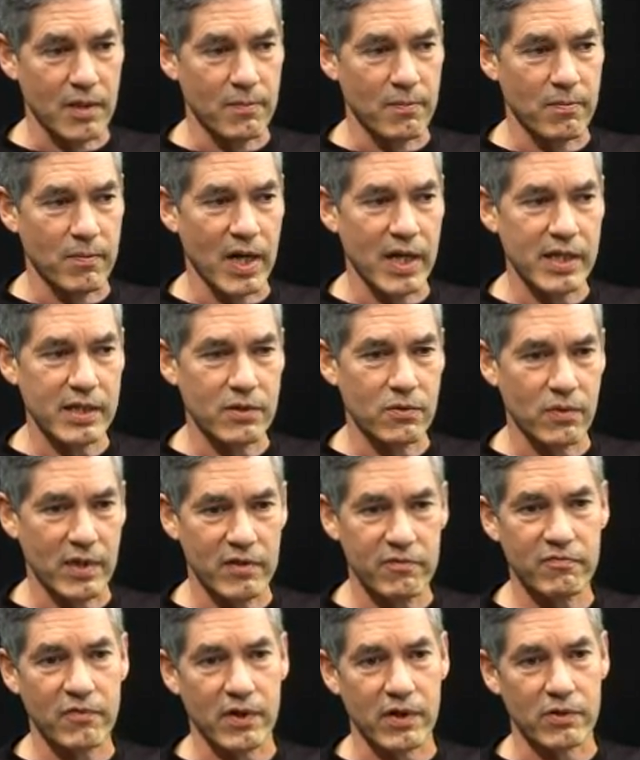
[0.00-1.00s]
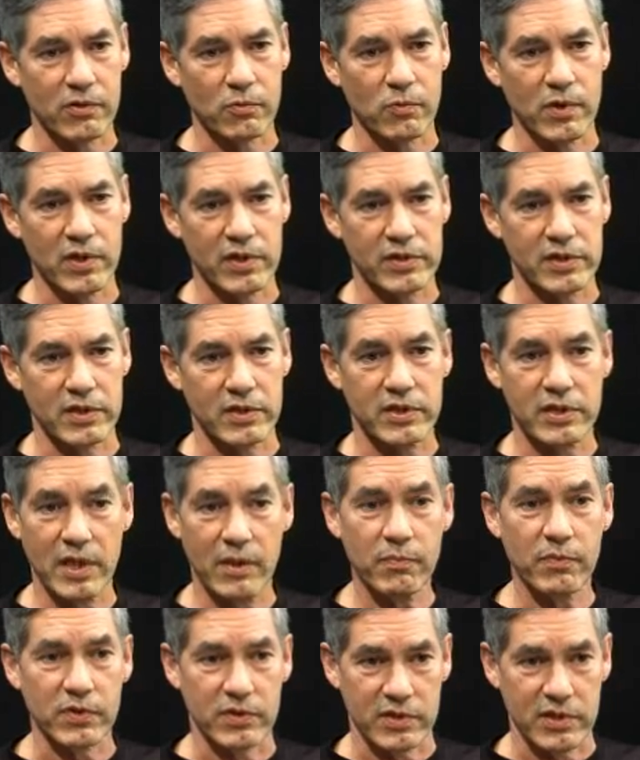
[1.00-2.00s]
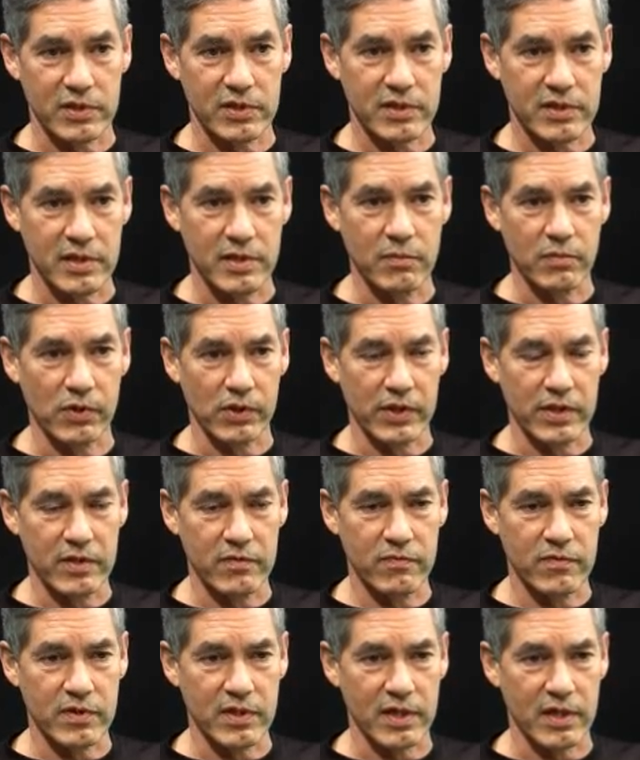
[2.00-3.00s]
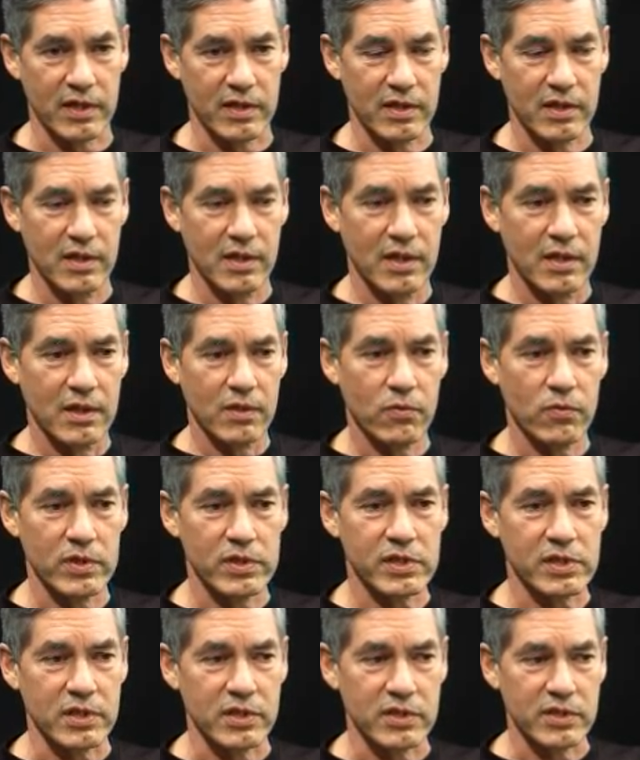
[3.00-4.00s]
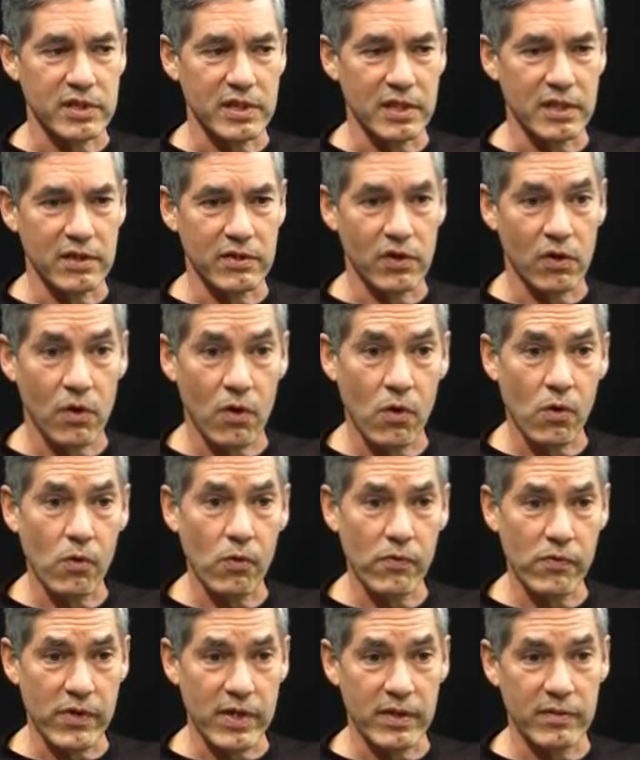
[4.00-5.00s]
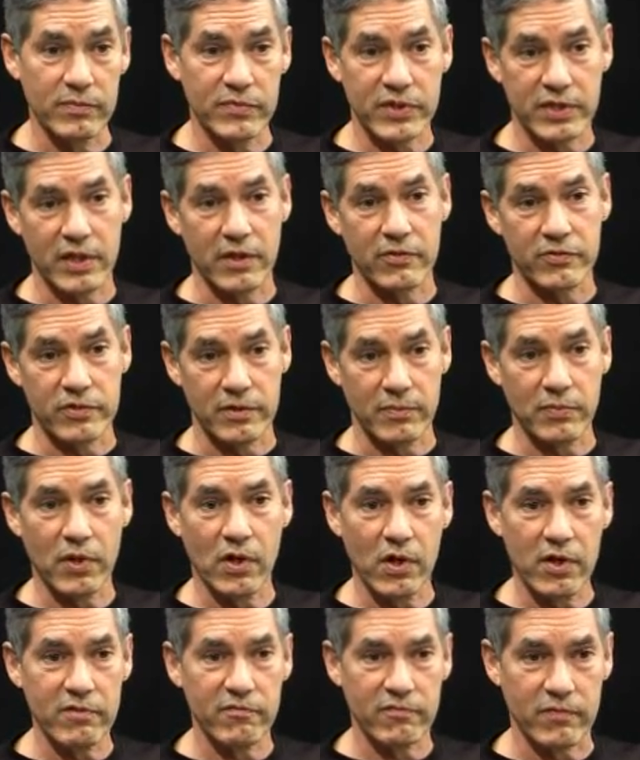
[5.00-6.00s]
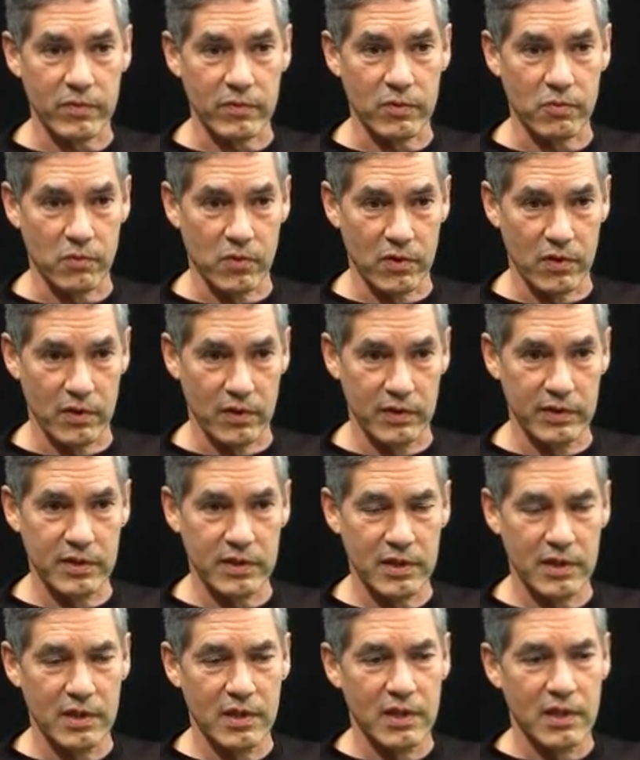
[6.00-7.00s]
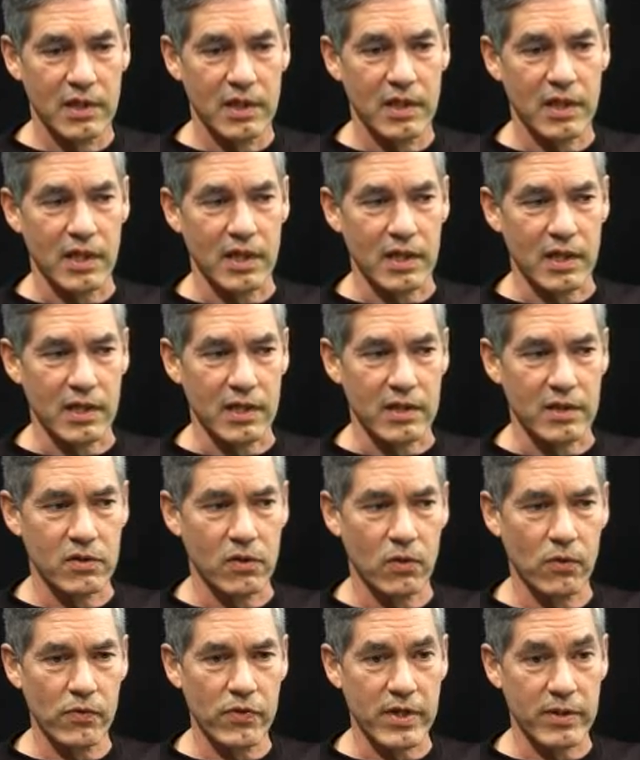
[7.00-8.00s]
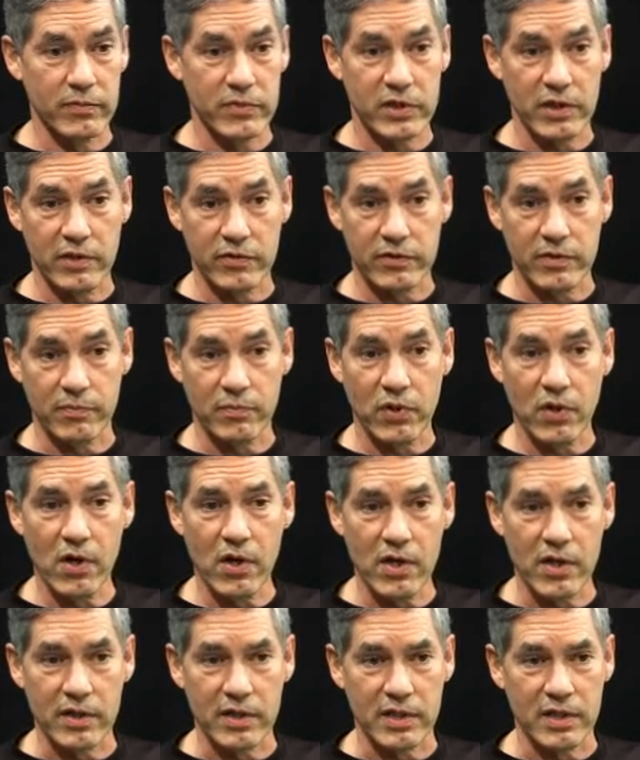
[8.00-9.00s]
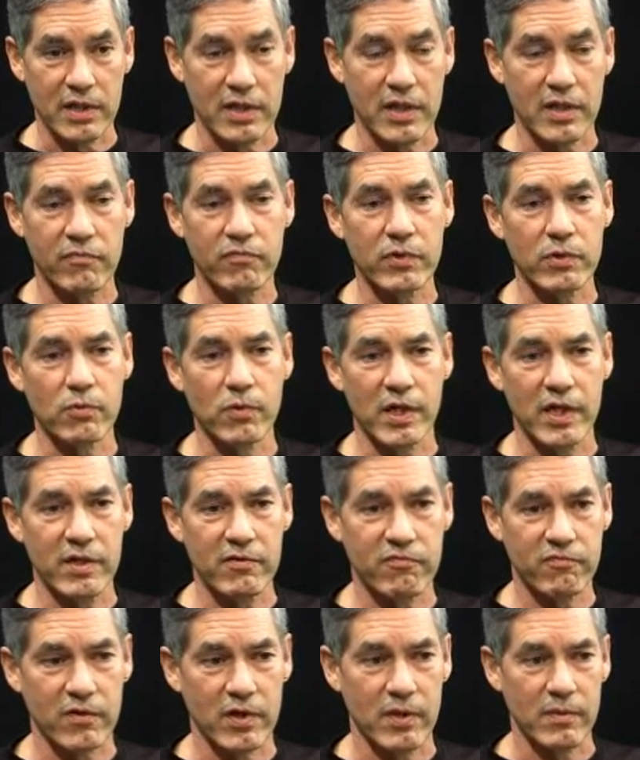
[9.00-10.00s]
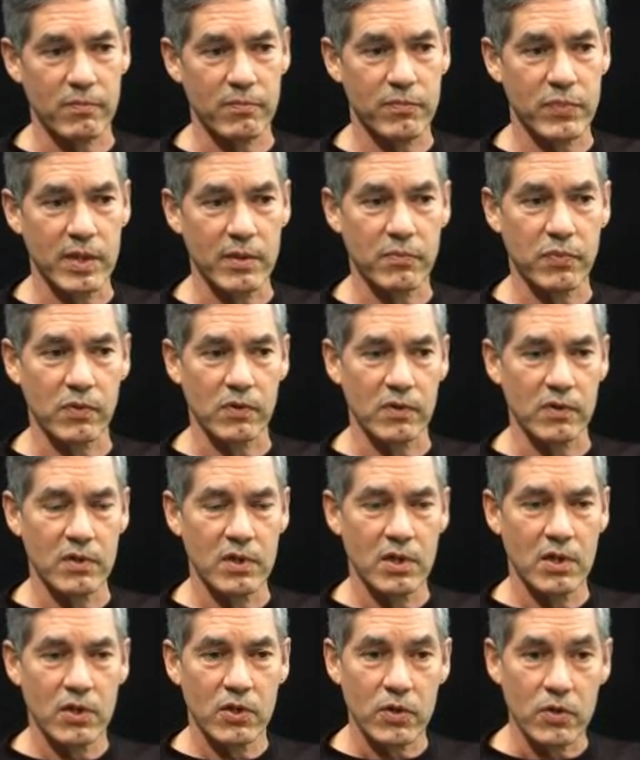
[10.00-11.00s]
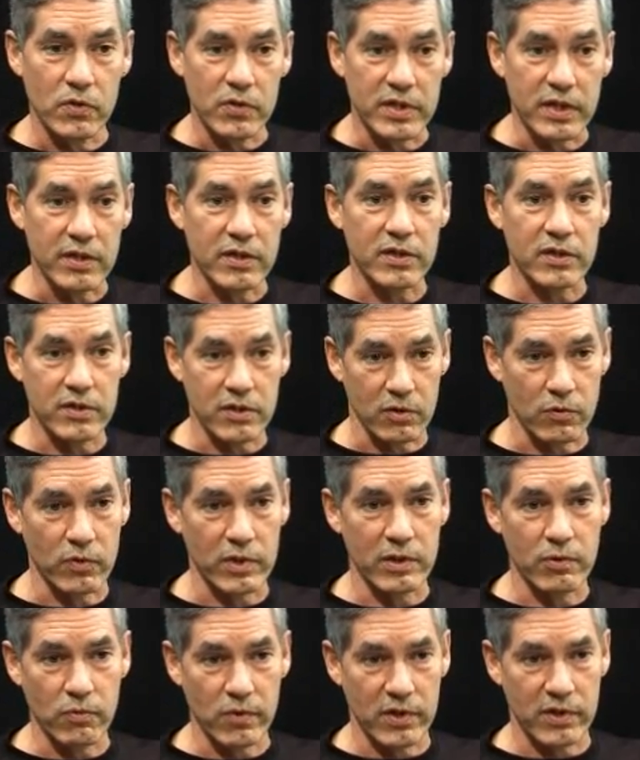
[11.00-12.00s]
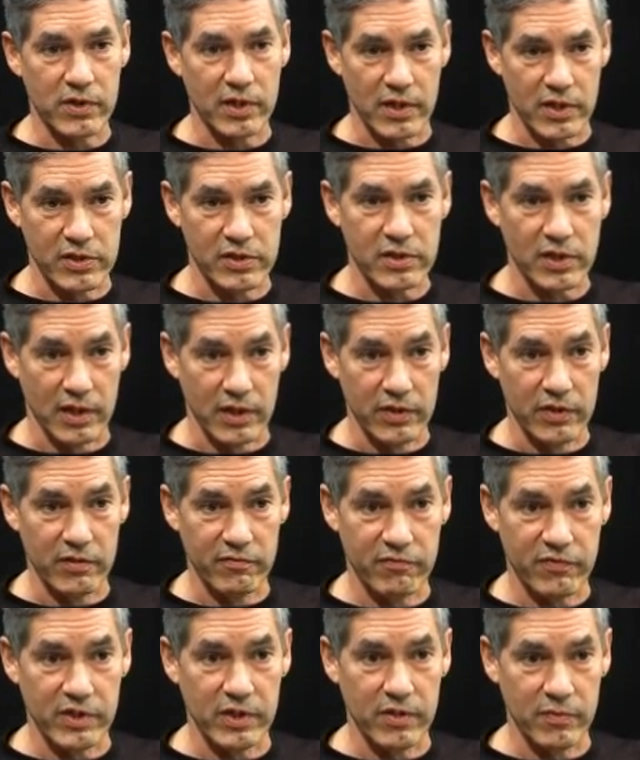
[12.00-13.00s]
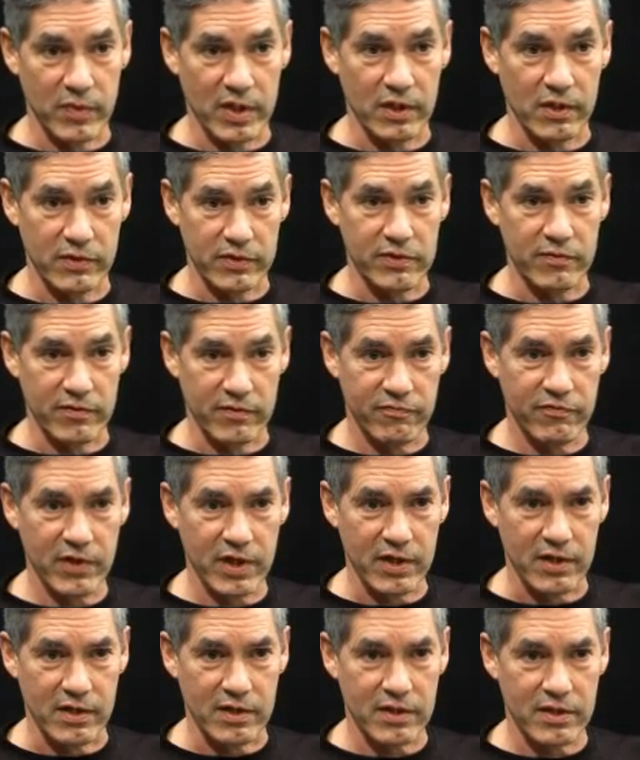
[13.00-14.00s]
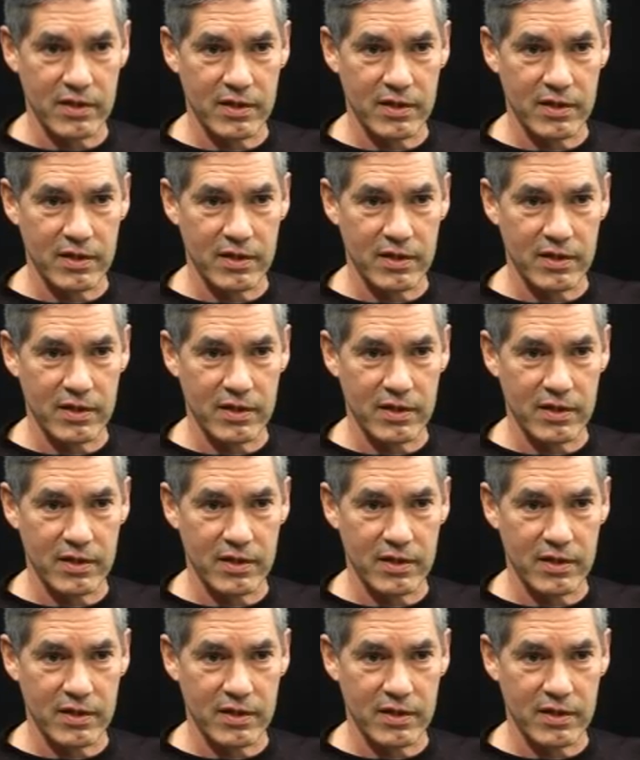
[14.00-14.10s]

My grandfather was a separatist. He believed that Christians needed to hold themselves apart from the world and hold themselves apart in every way from people who didn't agree with us on the fundamentals of the faith.